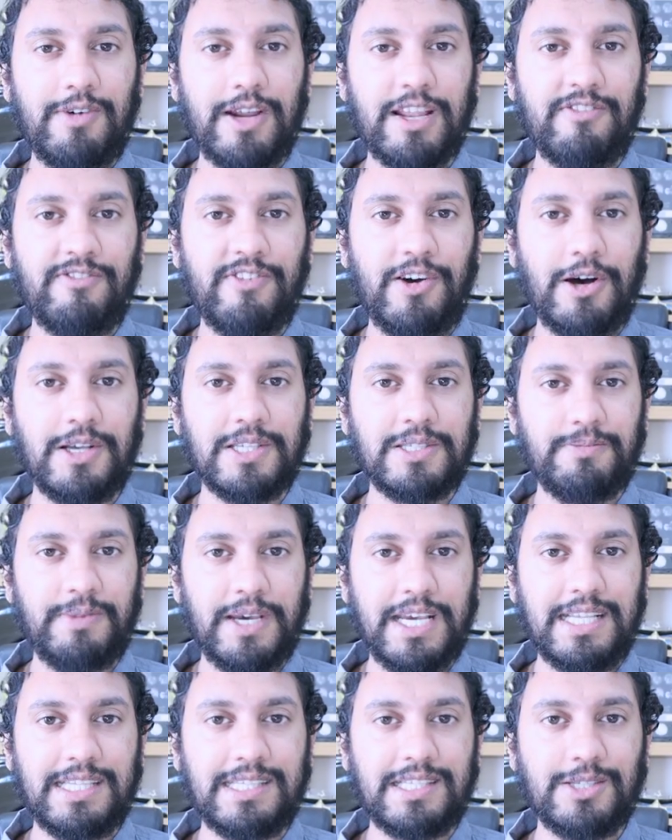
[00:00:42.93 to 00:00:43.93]
really
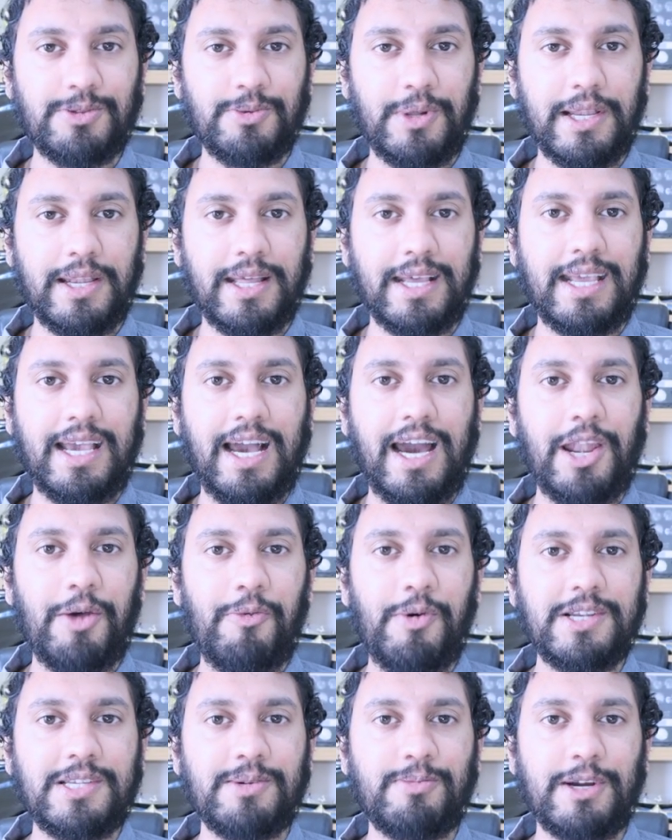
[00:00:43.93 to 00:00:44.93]
fast-paced as well, and I
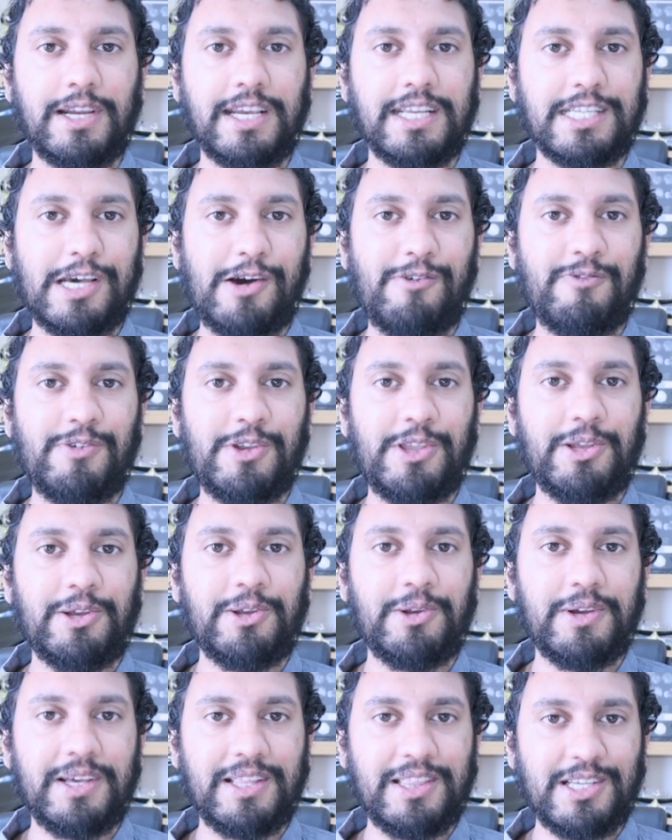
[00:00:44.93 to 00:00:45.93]
cannot wait to break it down for
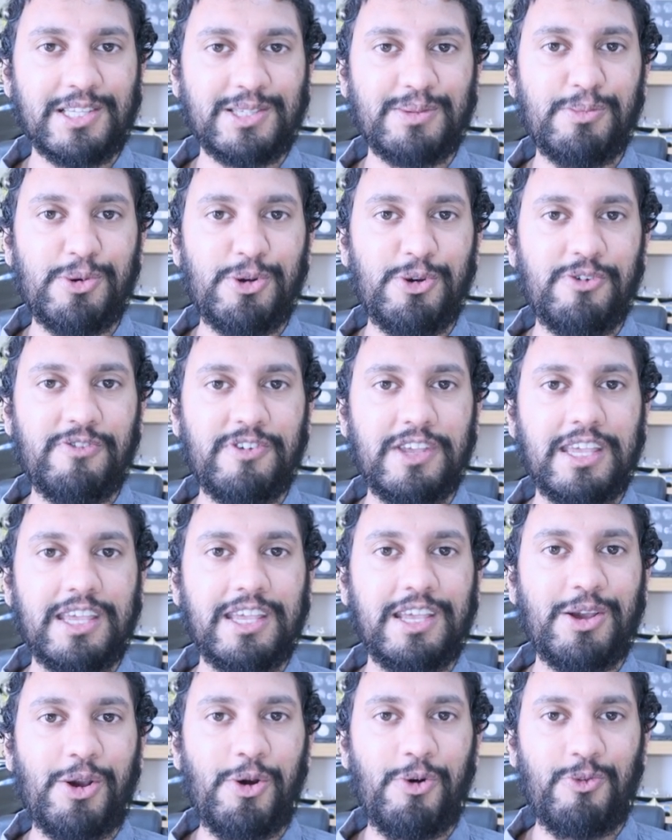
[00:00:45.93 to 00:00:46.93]
you in this movie